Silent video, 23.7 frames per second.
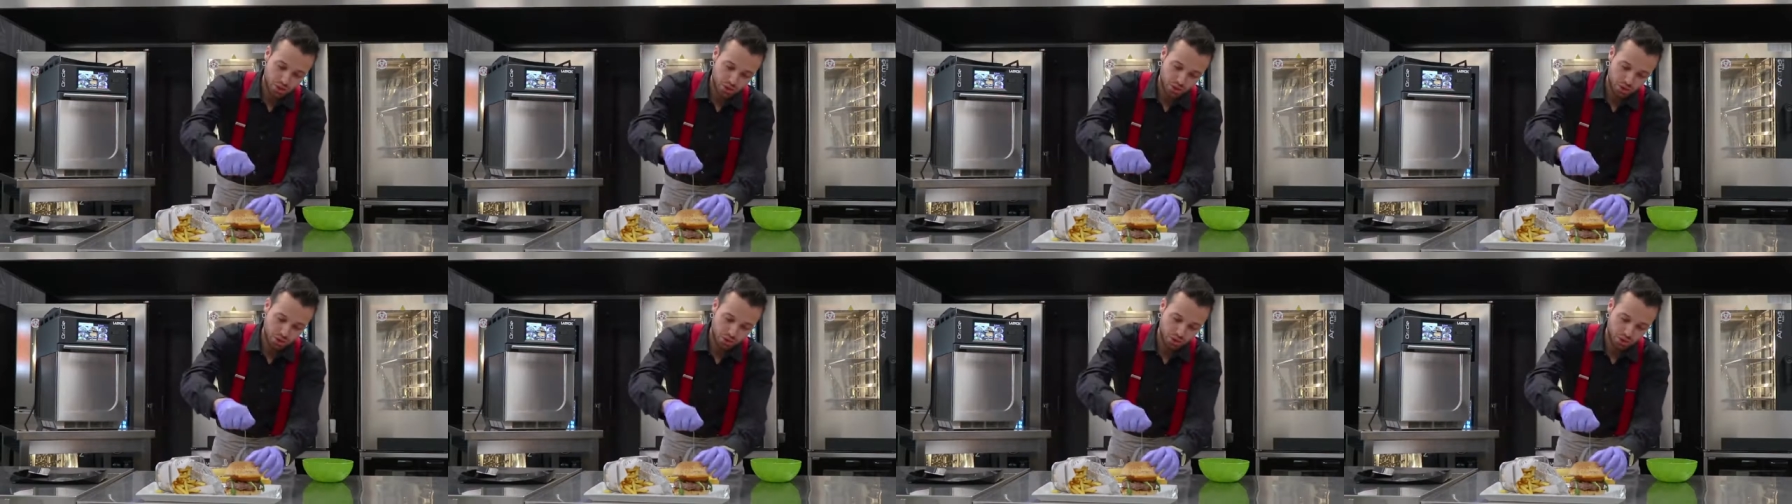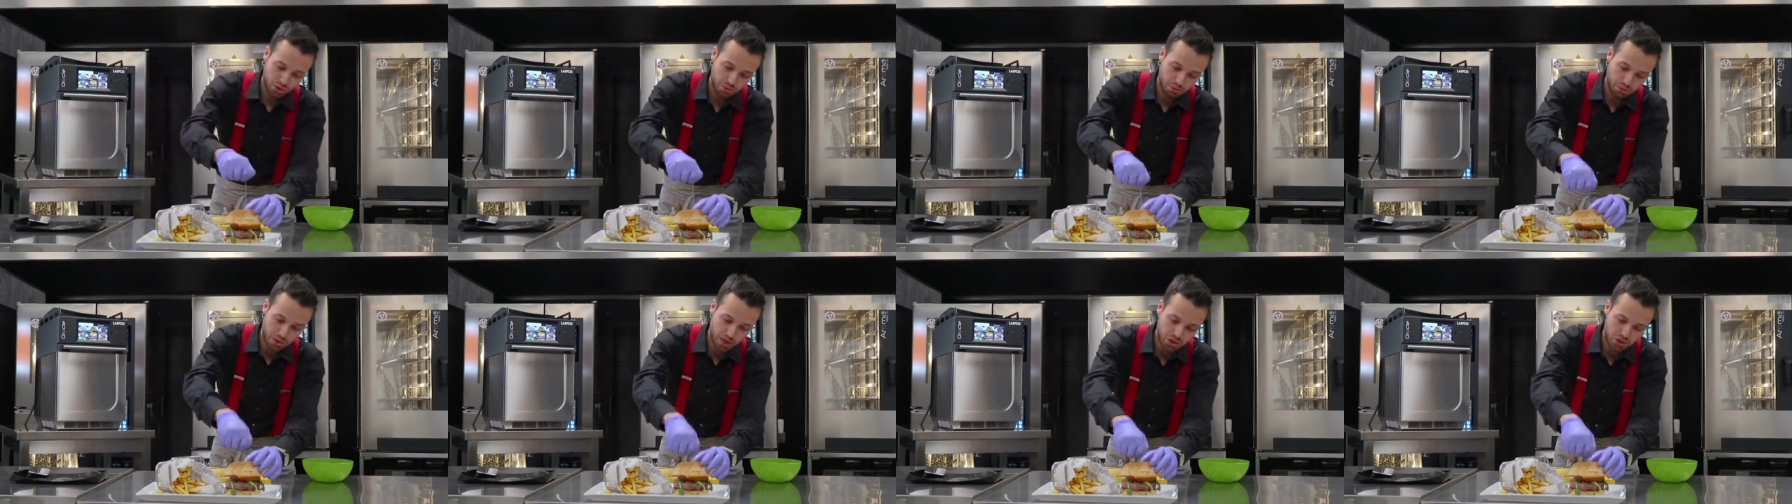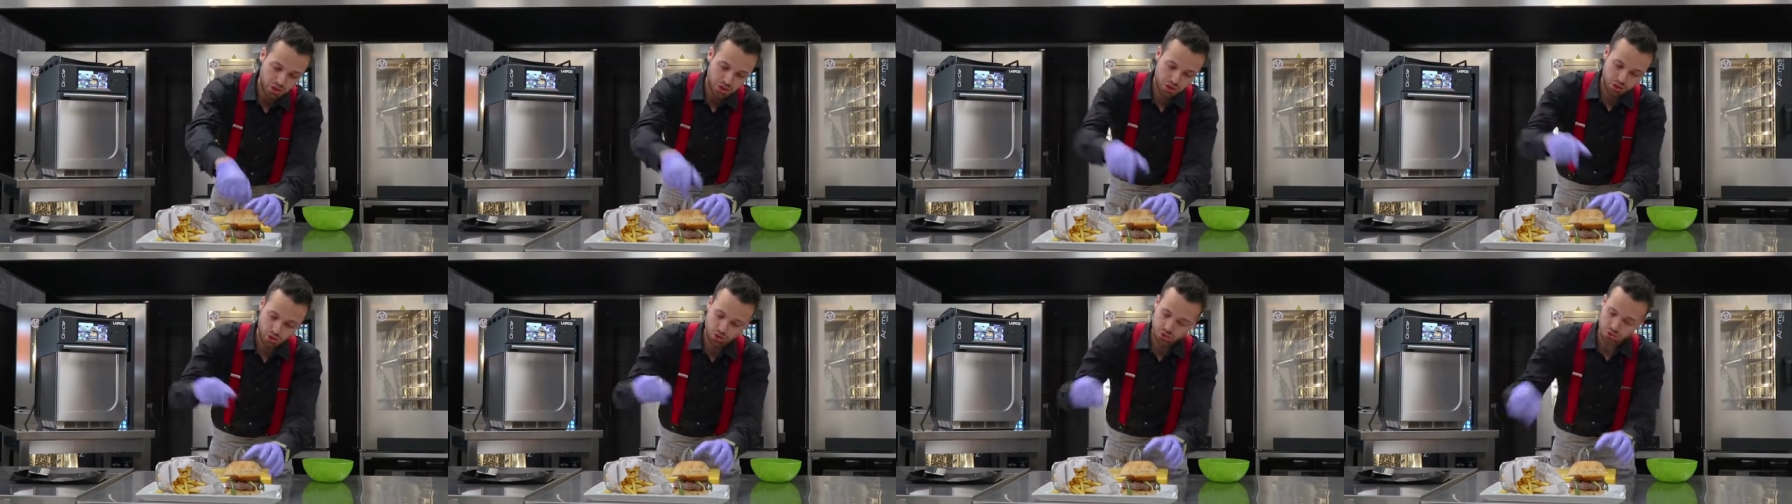So
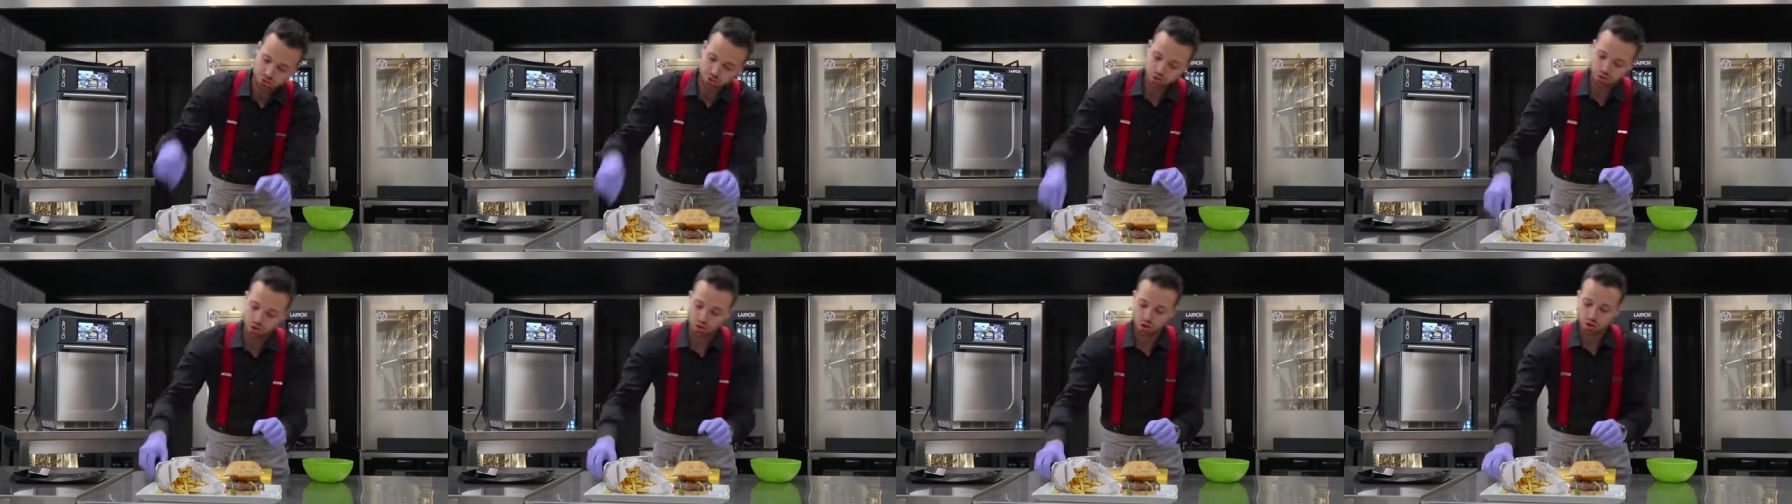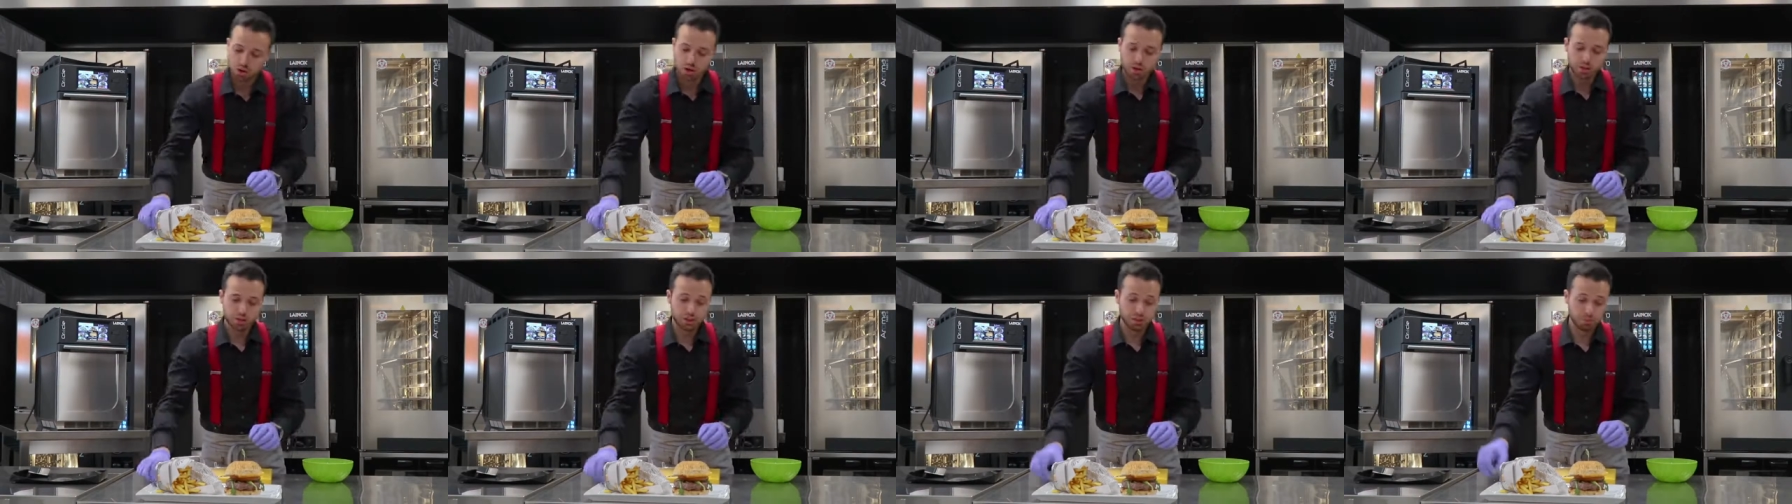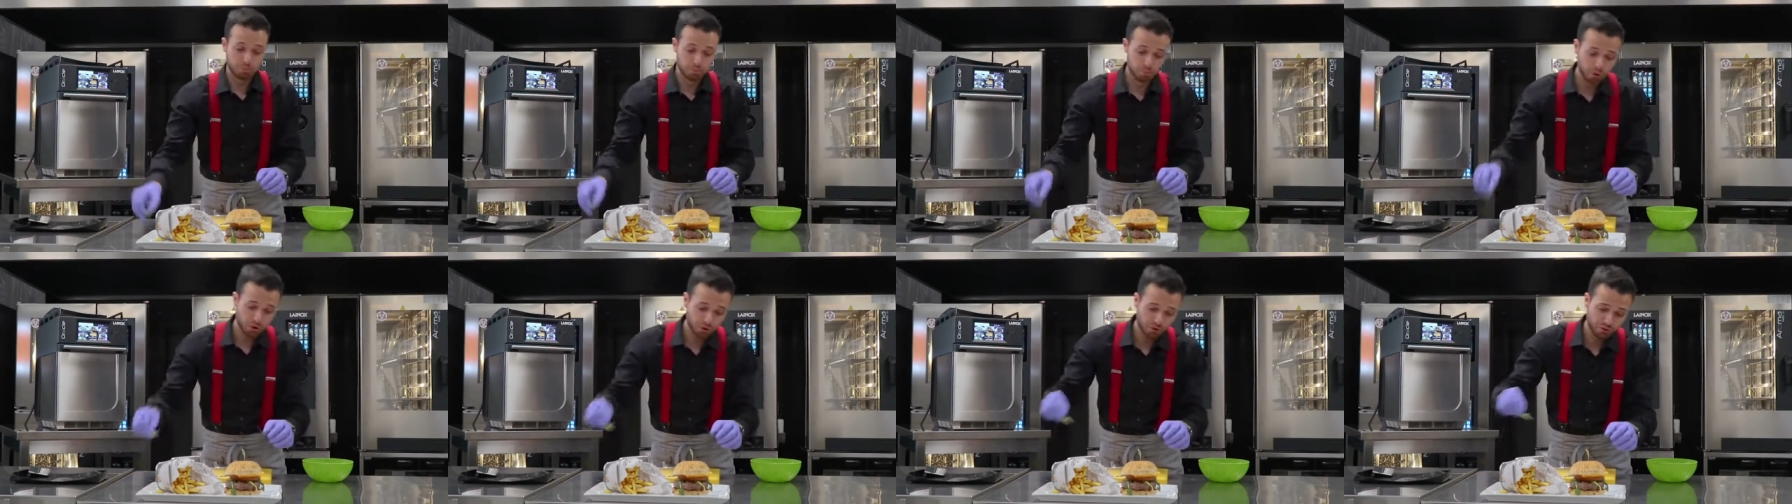imagine also the
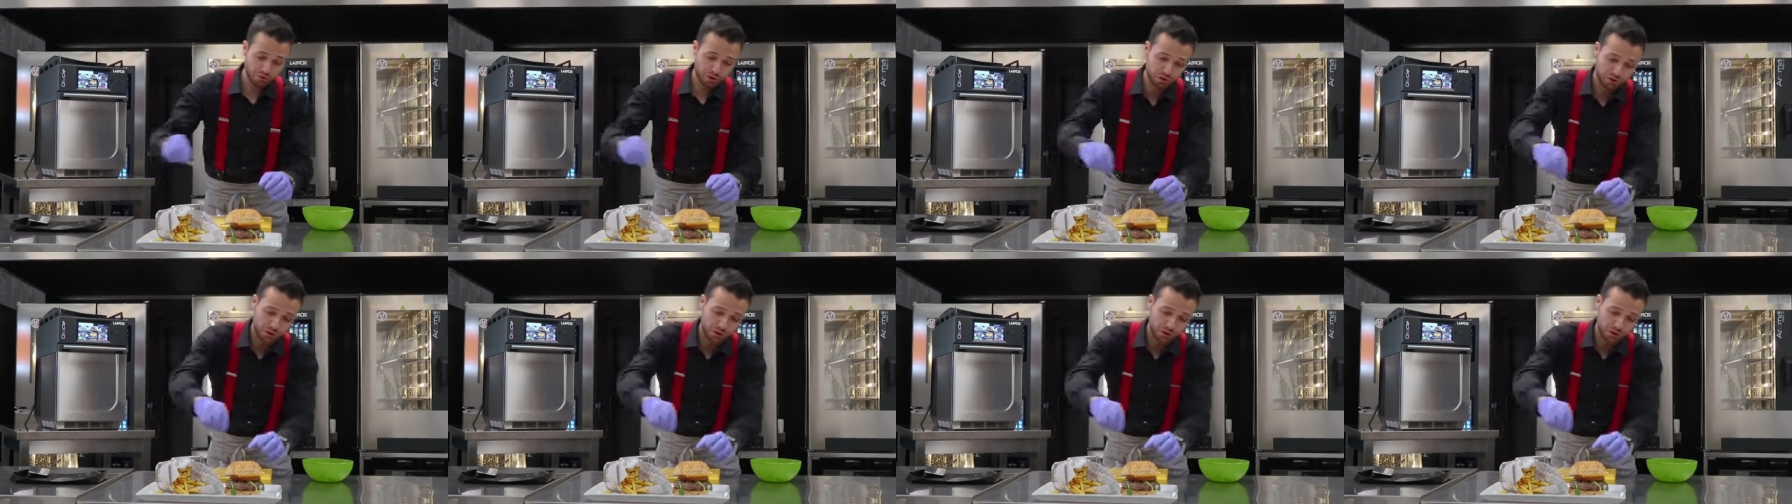profit